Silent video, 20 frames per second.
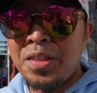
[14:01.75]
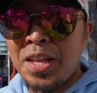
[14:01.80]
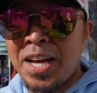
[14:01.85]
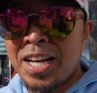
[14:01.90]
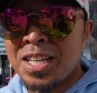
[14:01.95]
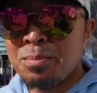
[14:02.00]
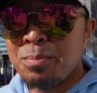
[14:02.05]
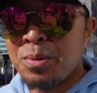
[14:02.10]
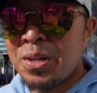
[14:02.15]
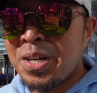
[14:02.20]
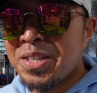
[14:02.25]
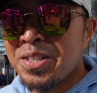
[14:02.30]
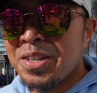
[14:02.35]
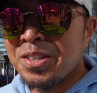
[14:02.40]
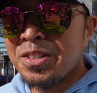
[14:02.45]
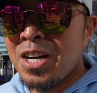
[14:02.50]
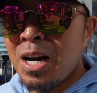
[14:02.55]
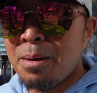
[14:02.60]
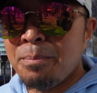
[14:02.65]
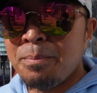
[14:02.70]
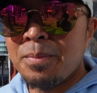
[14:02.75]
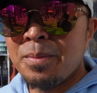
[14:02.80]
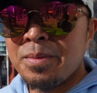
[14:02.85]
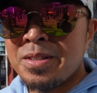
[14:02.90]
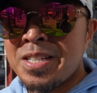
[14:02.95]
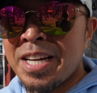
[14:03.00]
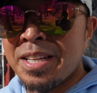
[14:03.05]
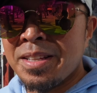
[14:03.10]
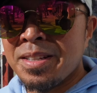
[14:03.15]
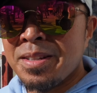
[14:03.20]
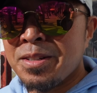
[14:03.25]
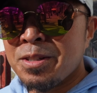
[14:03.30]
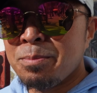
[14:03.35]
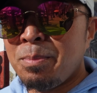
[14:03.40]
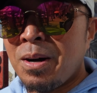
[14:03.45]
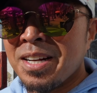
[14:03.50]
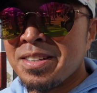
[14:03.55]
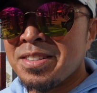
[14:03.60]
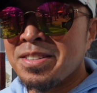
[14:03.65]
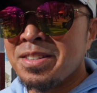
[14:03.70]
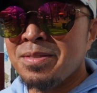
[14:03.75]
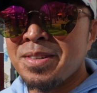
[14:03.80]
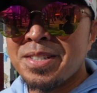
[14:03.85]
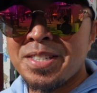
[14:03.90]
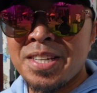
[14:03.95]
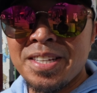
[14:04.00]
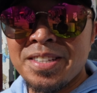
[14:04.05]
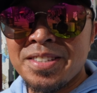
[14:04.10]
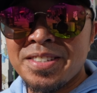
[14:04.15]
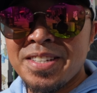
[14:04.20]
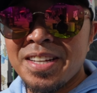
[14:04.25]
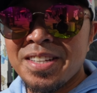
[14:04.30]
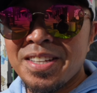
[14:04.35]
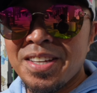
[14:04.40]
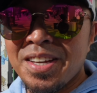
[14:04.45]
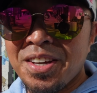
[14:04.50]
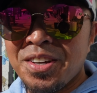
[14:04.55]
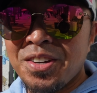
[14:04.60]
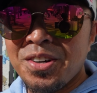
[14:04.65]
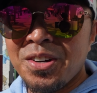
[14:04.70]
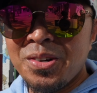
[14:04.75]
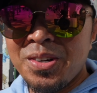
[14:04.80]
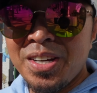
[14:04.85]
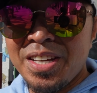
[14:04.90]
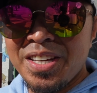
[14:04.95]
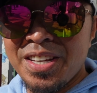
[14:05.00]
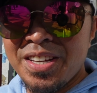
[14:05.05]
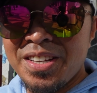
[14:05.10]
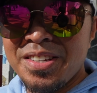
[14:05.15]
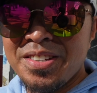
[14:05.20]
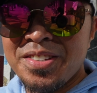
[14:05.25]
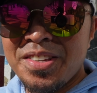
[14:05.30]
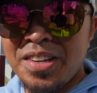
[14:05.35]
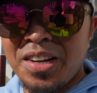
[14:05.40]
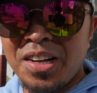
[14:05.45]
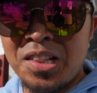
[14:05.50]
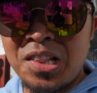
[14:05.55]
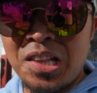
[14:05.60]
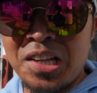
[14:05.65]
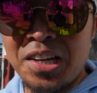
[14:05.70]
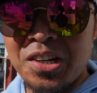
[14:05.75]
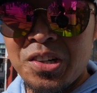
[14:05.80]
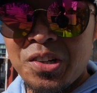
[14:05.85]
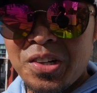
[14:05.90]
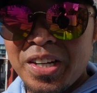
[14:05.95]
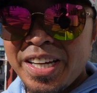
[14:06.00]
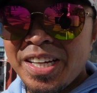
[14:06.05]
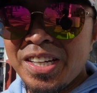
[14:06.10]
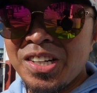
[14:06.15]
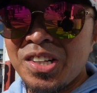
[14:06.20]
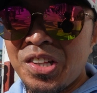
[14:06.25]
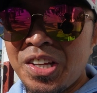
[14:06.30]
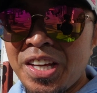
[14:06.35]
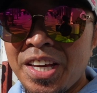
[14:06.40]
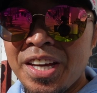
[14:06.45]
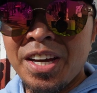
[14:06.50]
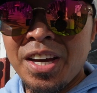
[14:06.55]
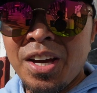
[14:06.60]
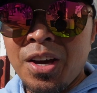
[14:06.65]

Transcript: Next place on top 10 spots to visit in San Diego is Little Italy.